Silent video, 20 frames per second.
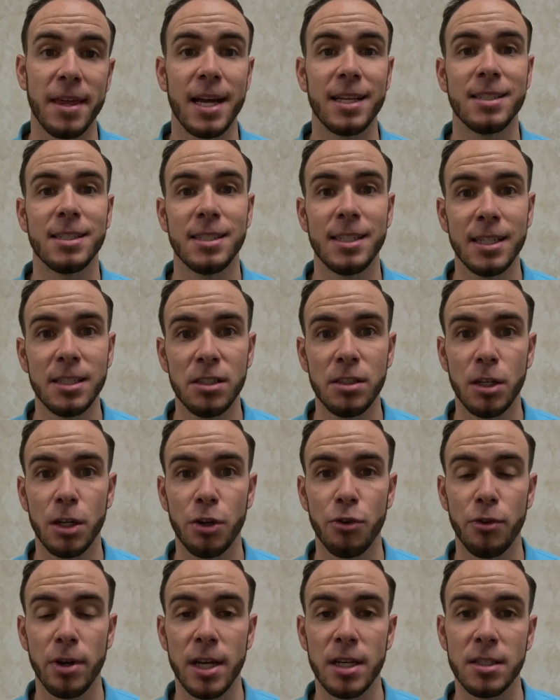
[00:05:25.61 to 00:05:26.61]
at 60
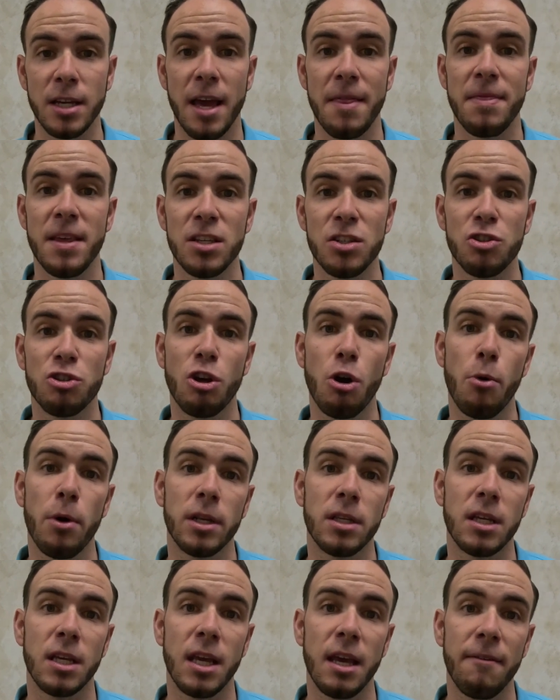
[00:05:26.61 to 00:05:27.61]
degrees, and this is
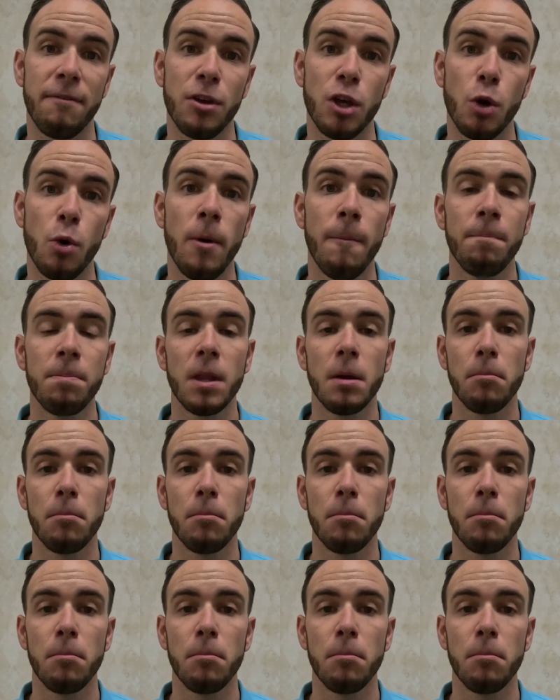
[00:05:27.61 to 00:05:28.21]
going to give you